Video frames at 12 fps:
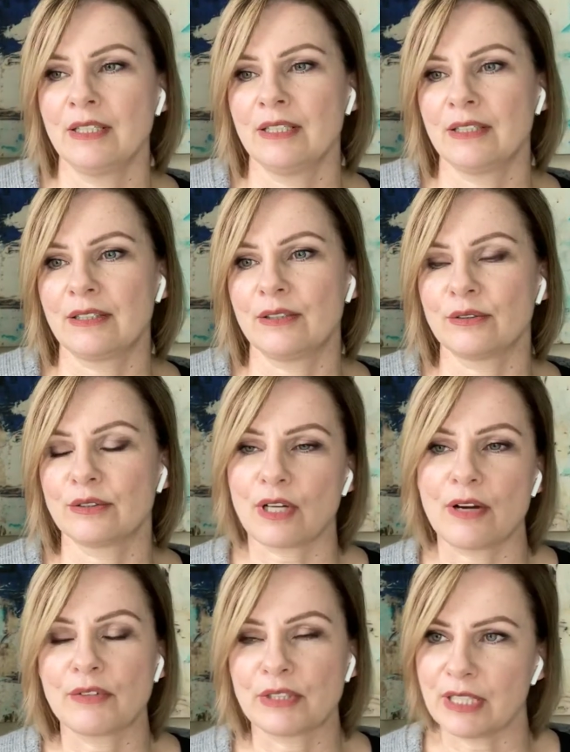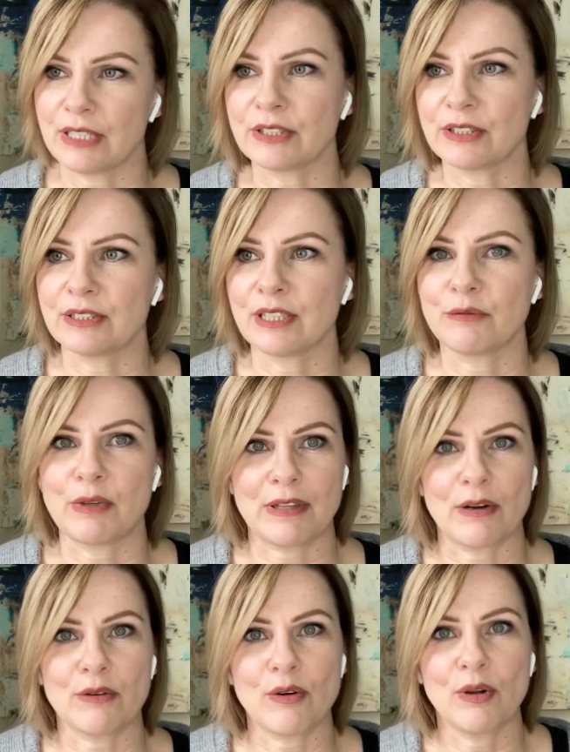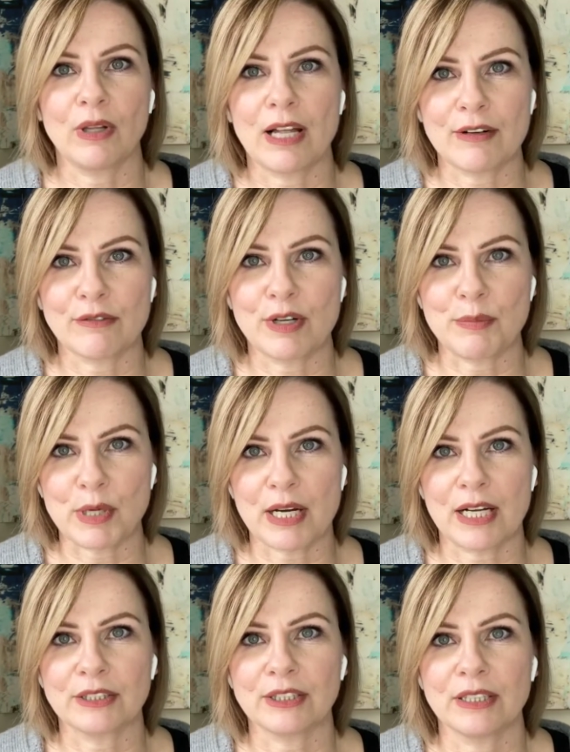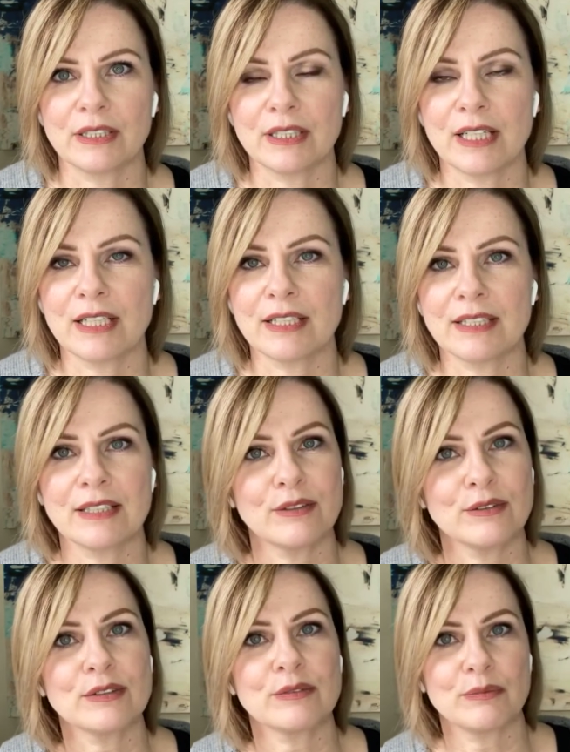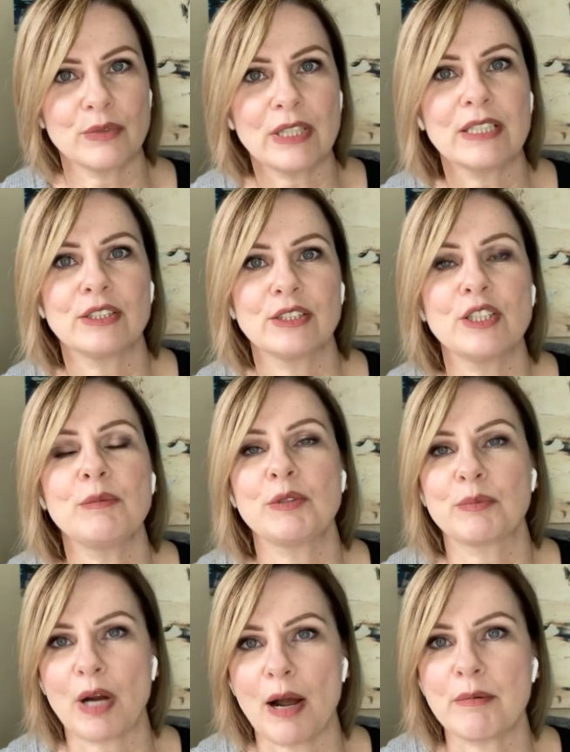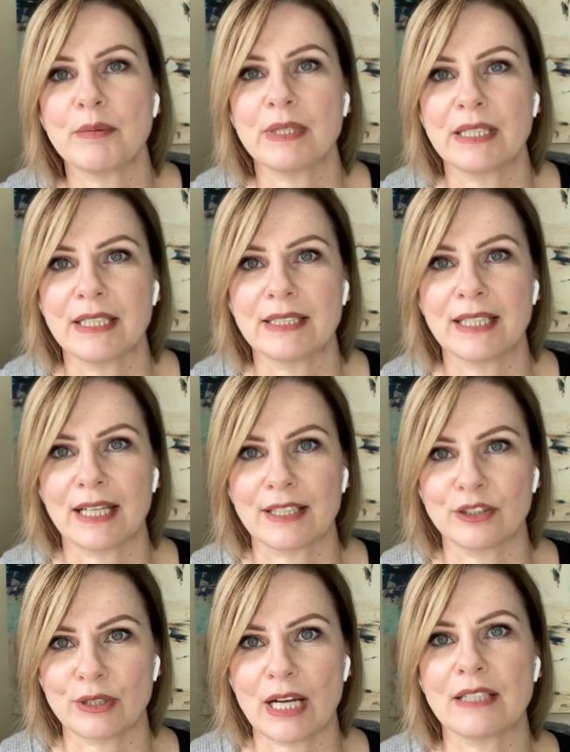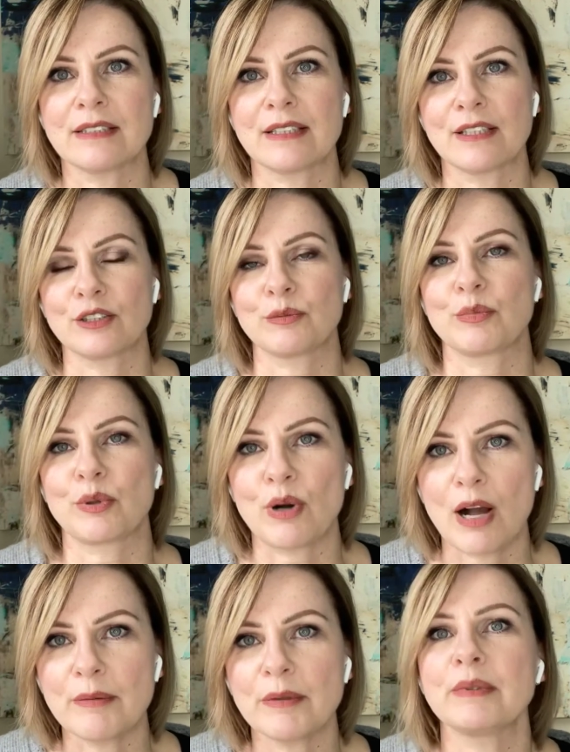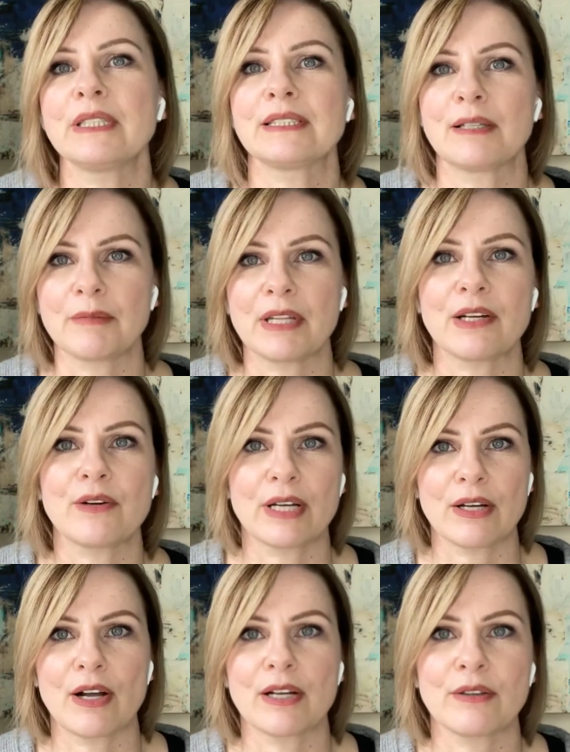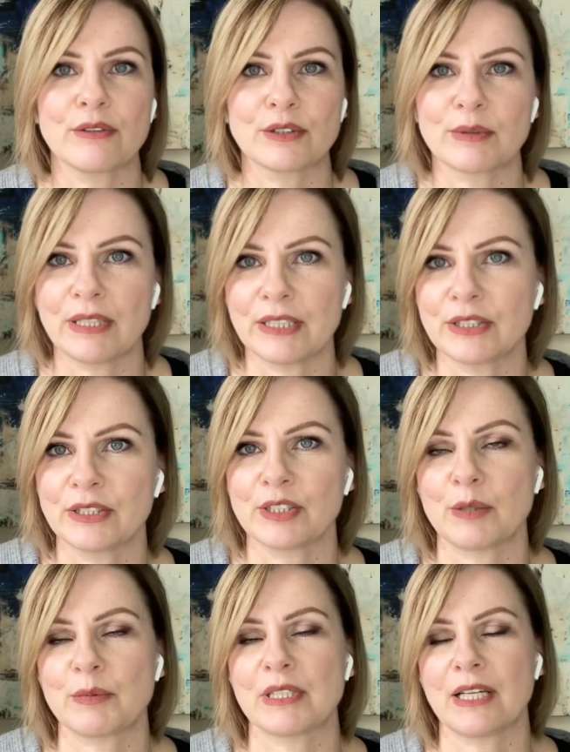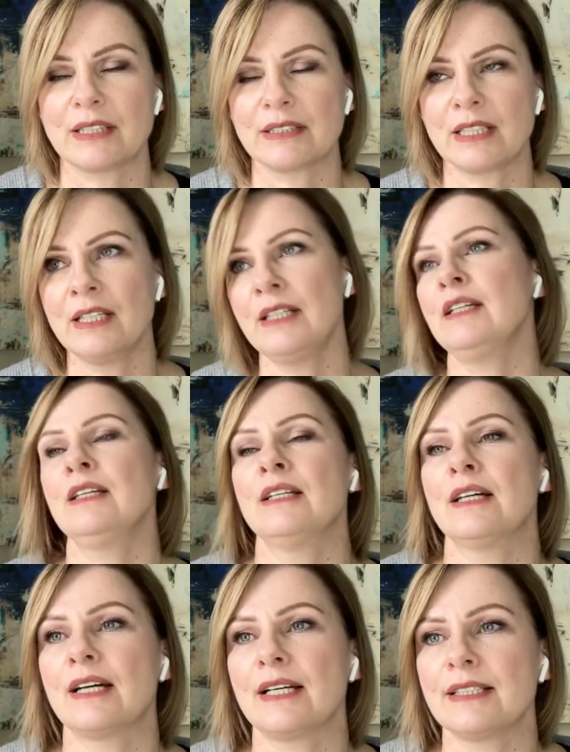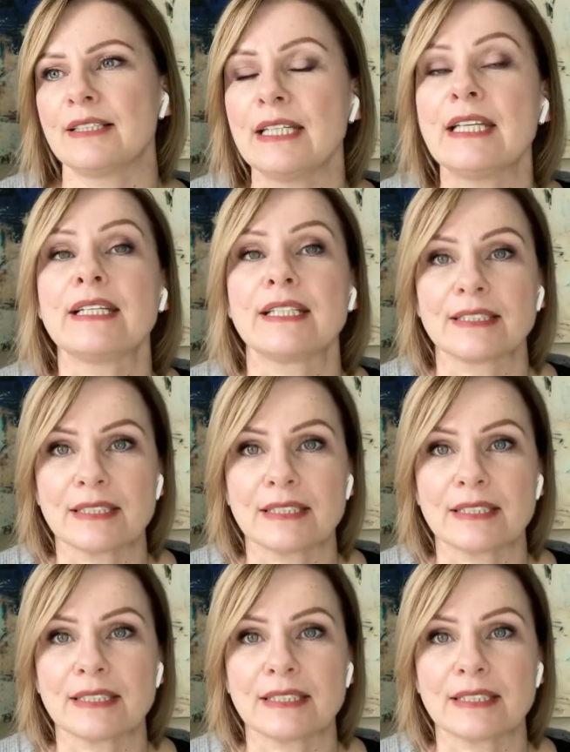those conversations in without a whole lot of repercussion, those relationships probably need to get addressed. There's probably something going on in those relationships that's needing some